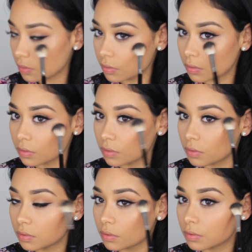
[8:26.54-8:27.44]

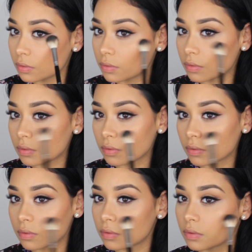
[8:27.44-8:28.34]

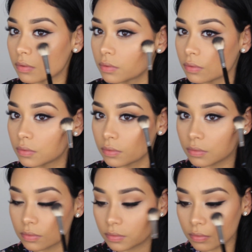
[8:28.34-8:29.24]

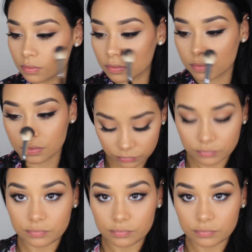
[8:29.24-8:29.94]
Nobody speaks.